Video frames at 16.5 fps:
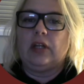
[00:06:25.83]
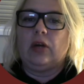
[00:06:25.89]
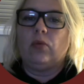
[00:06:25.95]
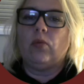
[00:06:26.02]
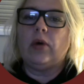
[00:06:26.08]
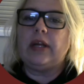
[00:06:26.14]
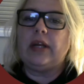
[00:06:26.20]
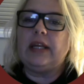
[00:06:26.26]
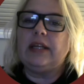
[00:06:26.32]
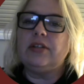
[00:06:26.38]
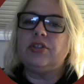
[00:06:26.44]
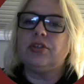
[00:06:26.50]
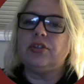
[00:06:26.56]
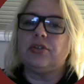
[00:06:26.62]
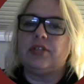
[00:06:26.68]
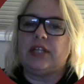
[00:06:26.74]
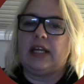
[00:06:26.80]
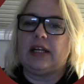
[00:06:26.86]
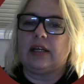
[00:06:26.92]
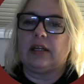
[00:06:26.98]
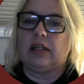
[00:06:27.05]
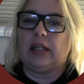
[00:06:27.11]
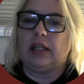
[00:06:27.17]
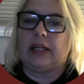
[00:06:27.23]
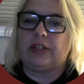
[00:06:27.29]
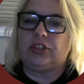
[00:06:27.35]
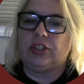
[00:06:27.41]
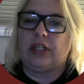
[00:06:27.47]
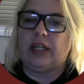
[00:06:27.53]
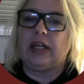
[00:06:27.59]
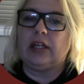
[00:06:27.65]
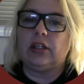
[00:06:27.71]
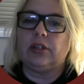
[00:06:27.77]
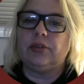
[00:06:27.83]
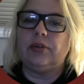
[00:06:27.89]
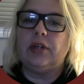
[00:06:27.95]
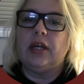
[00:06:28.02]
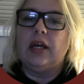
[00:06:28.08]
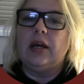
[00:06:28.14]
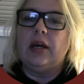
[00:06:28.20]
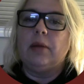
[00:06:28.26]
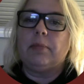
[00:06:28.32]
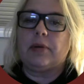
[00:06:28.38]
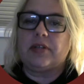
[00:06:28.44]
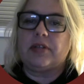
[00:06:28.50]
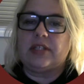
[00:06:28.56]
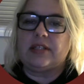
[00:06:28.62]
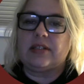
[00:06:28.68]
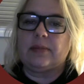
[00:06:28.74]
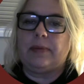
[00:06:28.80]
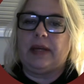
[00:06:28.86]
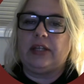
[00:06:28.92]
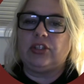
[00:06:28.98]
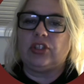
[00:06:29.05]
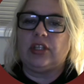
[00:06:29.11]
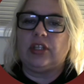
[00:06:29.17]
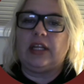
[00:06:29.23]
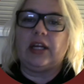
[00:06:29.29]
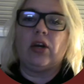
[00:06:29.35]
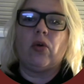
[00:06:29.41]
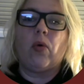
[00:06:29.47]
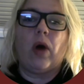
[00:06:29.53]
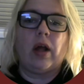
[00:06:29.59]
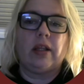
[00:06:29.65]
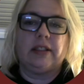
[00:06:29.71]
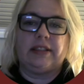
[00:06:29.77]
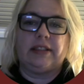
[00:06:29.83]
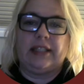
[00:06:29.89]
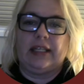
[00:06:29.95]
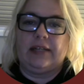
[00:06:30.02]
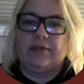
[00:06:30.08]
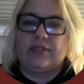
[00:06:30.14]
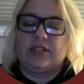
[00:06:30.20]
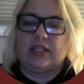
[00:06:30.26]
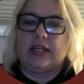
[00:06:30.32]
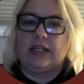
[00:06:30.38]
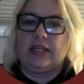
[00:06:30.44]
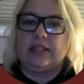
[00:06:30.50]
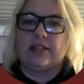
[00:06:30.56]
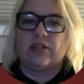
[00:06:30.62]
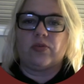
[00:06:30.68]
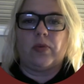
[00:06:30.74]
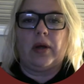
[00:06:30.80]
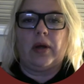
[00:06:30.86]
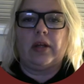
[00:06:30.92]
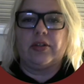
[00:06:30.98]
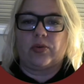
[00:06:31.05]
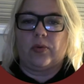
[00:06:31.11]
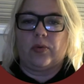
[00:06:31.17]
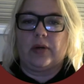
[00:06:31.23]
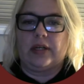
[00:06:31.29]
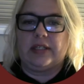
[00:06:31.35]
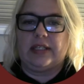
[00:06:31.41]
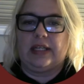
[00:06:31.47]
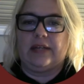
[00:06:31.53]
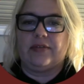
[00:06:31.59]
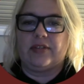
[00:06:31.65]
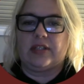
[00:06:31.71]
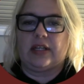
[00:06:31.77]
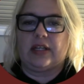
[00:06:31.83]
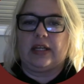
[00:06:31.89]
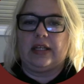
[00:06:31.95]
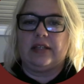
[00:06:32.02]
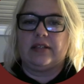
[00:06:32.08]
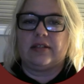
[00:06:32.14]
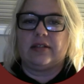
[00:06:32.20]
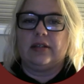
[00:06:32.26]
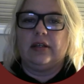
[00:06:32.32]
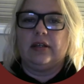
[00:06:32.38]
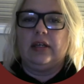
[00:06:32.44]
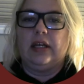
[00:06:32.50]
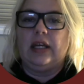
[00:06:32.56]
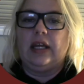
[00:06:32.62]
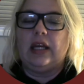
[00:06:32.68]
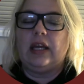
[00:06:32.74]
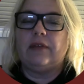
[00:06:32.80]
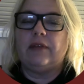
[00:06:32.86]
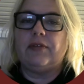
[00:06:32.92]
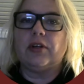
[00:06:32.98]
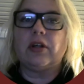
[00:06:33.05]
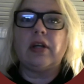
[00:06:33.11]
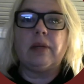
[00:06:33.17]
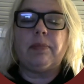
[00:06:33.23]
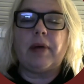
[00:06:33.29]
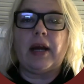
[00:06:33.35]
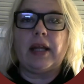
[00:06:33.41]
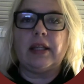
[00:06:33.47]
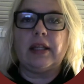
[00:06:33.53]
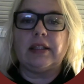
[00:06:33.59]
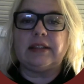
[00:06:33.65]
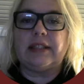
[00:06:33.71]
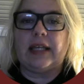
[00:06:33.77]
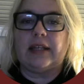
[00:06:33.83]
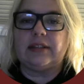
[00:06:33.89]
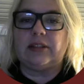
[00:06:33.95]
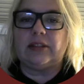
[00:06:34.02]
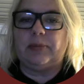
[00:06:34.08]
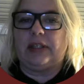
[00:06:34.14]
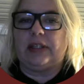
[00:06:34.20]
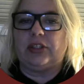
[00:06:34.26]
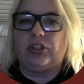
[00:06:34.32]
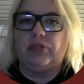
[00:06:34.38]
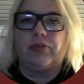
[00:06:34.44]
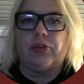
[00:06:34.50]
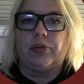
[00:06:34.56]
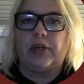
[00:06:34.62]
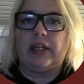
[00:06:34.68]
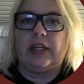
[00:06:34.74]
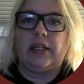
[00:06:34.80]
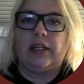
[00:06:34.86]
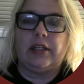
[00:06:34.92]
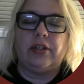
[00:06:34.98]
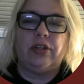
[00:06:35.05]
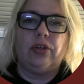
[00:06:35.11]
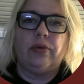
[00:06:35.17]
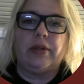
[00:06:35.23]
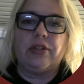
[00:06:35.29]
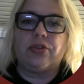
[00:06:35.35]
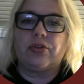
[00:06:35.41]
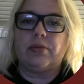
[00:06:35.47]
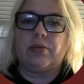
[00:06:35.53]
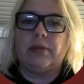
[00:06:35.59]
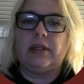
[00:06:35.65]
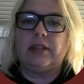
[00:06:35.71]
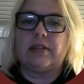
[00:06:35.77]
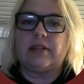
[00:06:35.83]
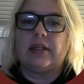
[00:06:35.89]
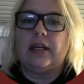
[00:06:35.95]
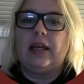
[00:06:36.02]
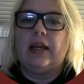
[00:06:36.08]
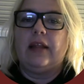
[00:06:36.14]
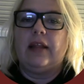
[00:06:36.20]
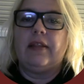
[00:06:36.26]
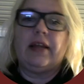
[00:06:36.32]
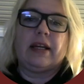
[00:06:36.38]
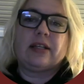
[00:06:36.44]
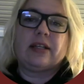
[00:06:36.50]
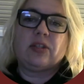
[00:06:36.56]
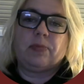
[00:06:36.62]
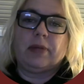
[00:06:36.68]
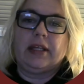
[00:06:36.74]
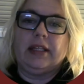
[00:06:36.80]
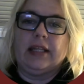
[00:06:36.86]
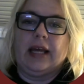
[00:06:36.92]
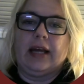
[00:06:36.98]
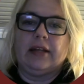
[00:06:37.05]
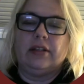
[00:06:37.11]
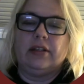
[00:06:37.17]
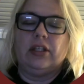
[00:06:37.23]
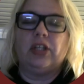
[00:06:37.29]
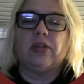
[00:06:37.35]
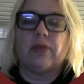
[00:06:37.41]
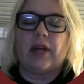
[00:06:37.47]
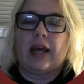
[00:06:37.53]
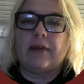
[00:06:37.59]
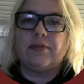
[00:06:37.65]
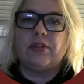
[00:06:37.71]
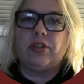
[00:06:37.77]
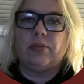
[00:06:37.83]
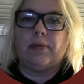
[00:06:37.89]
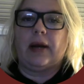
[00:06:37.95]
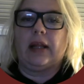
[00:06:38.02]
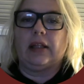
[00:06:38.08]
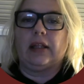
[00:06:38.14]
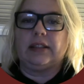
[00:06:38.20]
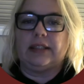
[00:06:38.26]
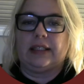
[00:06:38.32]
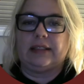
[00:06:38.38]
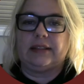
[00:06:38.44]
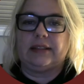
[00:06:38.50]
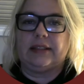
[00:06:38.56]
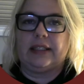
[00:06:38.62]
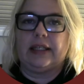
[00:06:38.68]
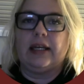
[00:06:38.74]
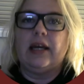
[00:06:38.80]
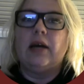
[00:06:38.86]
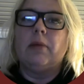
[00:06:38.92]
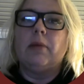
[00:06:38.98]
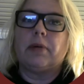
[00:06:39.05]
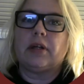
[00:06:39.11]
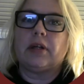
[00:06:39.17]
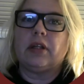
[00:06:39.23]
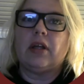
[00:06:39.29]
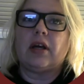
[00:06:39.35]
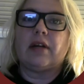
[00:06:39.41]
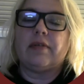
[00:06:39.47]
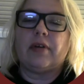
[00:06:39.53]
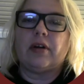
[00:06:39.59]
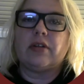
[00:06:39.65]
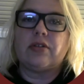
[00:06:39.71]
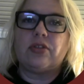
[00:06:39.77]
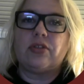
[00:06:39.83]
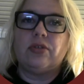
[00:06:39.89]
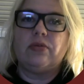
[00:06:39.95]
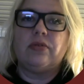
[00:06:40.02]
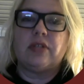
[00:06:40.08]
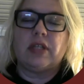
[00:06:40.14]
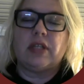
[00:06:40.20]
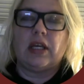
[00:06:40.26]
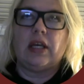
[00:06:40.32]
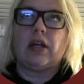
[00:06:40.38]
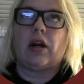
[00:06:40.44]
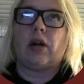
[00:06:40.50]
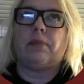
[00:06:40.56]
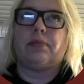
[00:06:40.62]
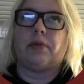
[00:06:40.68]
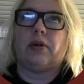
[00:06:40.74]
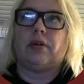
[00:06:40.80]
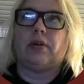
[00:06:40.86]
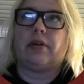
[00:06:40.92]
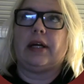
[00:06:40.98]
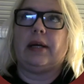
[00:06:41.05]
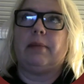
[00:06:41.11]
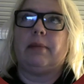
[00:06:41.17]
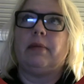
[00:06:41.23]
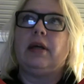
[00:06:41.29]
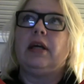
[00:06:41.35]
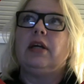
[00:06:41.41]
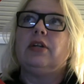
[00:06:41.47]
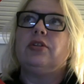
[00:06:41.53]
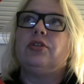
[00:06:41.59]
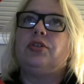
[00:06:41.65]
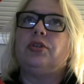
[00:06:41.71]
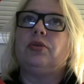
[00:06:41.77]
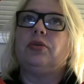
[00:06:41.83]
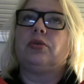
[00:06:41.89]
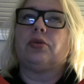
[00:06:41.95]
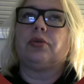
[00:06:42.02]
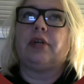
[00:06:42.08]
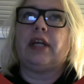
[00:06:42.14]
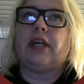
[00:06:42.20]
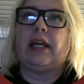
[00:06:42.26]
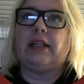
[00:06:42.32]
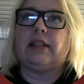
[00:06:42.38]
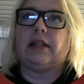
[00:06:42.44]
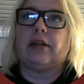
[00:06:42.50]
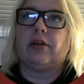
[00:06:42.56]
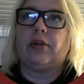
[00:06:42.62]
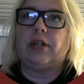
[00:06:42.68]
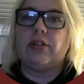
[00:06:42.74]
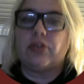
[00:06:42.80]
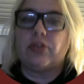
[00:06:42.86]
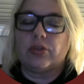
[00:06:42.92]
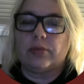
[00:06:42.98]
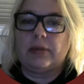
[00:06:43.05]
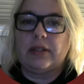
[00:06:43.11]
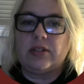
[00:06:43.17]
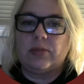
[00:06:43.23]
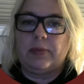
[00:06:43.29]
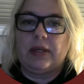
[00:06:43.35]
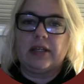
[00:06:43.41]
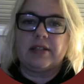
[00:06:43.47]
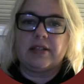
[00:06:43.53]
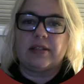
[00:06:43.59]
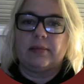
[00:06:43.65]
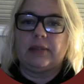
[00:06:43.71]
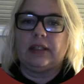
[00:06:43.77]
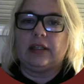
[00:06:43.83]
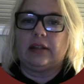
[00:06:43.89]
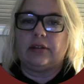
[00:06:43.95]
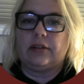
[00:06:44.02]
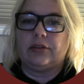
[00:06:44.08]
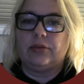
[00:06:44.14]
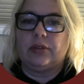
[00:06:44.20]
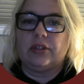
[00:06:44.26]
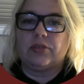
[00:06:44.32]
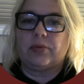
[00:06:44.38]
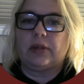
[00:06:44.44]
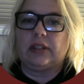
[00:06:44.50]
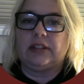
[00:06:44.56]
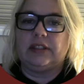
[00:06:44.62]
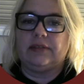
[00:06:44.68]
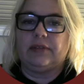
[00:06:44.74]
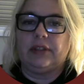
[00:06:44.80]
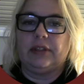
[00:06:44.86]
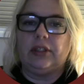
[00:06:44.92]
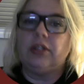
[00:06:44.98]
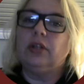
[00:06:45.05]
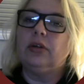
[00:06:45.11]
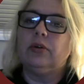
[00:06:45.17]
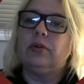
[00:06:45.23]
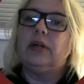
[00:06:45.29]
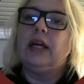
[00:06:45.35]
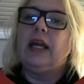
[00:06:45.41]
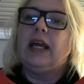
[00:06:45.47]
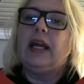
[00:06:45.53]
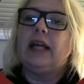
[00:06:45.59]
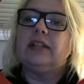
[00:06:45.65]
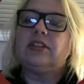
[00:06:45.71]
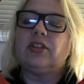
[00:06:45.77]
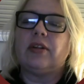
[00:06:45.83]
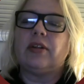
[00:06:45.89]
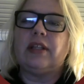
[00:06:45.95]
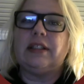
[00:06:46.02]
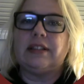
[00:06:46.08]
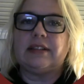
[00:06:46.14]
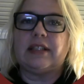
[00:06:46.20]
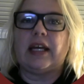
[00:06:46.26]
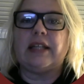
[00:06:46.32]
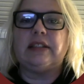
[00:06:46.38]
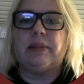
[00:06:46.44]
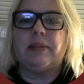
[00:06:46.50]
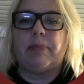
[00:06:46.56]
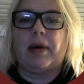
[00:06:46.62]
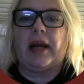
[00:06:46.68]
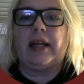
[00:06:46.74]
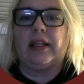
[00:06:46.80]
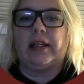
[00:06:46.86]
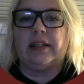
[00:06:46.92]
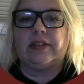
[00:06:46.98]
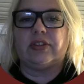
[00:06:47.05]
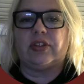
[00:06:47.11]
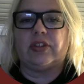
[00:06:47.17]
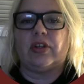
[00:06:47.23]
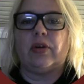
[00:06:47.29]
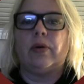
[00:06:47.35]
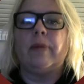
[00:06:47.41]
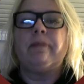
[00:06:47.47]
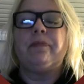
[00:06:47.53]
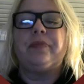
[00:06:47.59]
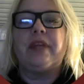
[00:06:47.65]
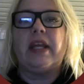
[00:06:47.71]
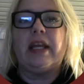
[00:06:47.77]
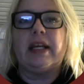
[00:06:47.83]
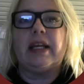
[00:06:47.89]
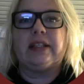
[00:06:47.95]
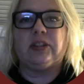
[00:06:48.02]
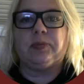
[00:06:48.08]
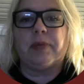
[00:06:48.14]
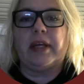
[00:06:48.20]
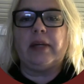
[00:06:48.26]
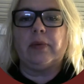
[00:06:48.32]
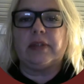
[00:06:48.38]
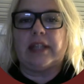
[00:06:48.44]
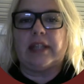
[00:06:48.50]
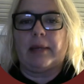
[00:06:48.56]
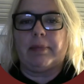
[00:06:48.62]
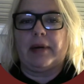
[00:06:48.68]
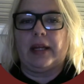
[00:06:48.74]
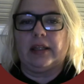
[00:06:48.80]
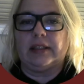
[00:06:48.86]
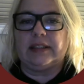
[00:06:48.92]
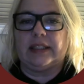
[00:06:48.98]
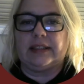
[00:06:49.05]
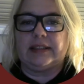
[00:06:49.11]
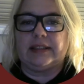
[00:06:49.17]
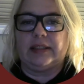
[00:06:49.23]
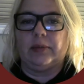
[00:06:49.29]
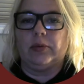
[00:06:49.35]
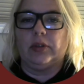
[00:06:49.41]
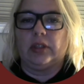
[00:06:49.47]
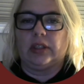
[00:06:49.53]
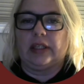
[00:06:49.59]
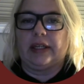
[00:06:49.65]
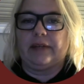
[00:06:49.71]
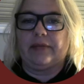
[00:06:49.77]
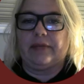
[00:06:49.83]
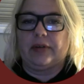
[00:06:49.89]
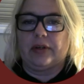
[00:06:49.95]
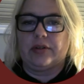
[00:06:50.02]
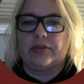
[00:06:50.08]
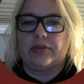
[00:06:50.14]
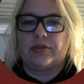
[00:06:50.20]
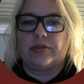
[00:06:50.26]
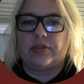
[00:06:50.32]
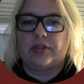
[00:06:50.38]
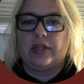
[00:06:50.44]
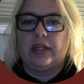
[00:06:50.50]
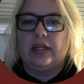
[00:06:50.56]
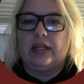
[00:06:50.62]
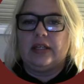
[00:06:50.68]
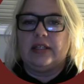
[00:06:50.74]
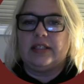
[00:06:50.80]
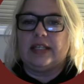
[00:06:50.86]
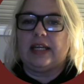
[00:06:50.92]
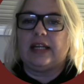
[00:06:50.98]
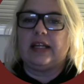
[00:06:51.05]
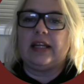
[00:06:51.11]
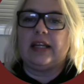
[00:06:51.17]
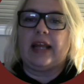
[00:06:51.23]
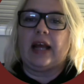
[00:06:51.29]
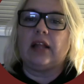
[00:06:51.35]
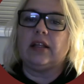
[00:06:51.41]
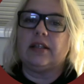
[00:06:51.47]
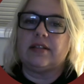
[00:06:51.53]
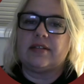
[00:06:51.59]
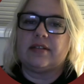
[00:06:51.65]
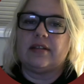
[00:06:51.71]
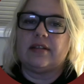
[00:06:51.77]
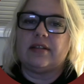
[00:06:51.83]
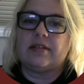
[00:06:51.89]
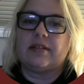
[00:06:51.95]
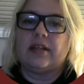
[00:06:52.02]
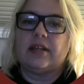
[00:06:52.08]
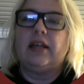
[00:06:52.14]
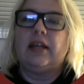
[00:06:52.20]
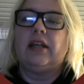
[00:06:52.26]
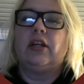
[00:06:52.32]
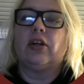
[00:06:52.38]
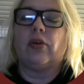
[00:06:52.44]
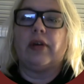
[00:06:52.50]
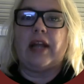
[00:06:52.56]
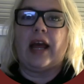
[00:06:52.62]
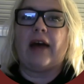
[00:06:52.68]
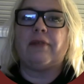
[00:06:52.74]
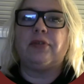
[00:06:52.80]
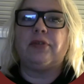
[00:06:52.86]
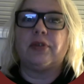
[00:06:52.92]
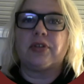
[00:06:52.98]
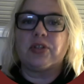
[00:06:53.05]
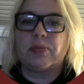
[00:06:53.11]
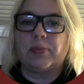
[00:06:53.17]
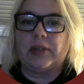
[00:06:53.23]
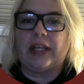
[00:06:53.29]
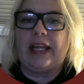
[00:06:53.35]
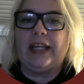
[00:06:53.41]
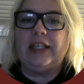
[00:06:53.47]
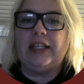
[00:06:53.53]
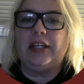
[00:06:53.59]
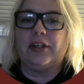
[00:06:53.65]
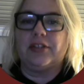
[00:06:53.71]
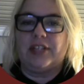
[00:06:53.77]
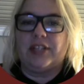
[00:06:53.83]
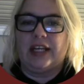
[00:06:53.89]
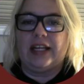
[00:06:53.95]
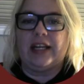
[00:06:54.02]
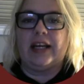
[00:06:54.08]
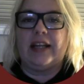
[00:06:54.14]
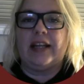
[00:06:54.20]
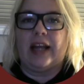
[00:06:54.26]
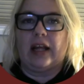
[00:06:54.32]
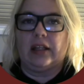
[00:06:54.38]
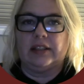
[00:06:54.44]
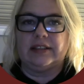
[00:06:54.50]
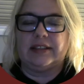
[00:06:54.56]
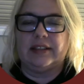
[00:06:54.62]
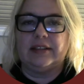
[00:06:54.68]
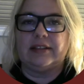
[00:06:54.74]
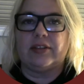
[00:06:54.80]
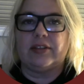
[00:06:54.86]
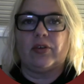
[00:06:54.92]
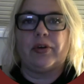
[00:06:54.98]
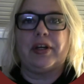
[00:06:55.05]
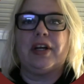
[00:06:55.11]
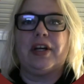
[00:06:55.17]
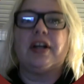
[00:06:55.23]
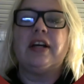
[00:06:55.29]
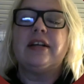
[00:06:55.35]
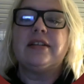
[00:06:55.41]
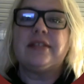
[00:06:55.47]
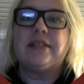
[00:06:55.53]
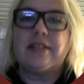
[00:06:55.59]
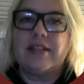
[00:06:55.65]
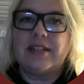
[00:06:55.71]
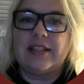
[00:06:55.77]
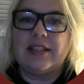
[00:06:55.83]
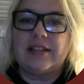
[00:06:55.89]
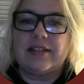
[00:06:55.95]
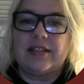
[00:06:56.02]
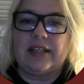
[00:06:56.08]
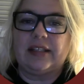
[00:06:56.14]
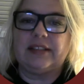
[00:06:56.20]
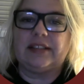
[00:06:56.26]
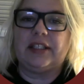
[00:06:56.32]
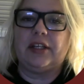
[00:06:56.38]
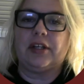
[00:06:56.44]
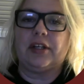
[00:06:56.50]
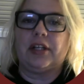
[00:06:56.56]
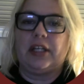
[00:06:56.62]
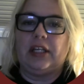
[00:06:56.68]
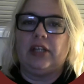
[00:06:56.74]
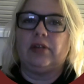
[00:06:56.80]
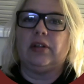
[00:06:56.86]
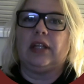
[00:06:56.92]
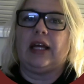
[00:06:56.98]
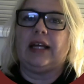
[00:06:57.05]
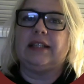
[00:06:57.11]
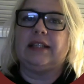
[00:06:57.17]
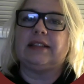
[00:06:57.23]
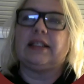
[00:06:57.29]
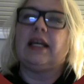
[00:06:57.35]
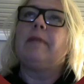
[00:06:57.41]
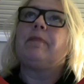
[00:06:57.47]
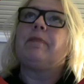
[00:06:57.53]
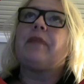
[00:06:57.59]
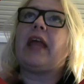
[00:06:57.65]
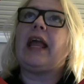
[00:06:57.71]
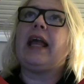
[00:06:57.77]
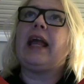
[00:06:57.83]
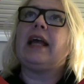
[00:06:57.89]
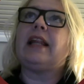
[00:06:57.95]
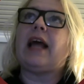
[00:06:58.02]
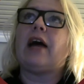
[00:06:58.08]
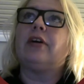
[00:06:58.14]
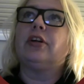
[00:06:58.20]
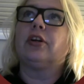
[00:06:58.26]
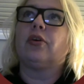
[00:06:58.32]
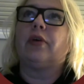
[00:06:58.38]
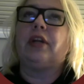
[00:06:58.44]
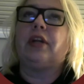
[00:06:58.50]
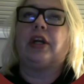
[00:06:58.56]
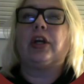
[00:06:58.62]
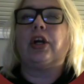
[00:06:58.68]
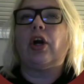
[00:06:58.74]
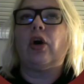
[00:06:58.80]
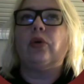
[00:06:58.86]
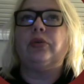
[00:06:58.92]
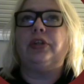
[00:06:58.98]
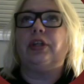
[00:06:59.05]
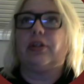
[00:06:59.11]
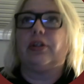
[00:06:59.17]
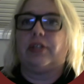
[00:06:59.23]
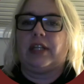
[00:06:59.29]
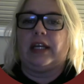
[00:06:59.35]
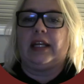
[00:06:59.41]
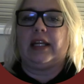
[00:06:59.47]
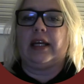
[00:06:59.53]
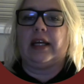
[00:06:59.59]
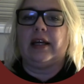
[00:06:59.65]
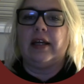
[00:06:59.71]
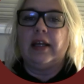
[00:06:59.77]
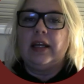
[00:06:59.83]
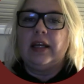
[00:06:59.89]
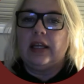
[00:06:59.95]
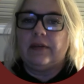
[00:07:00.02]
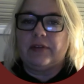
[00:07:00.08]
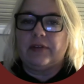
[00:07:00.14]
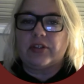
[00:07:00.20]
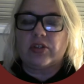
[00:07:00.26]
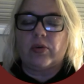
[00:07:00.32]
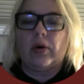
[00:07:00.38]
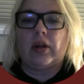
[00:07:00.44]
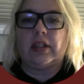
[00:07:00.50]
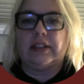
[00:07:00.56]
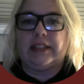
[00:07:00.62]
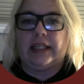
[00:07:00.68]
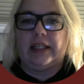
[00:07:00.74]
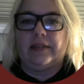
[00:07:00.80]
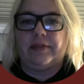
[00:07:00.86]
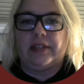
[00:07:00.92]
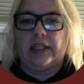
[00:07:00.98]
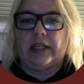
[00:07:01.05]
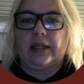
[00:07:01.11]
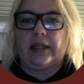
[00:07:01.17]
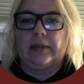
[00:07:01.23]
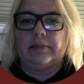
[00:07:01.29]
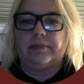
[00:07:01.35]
What is your data collection? Include participation in qualitative studies as well as quantitative studies. If you're going to pilot test because you've created a new instrument, then explain that. You don't have to do pilot testing, but a lot of students in our program do create their own instruments because something that they're doing is relatively new, and so they decide to pilot. So explain what that pilot testing will look like first. Data analysis. You're going to have to explain your data analysis or your statistics that you're going to utilize, and how you're going to code your data if it's qualitative data.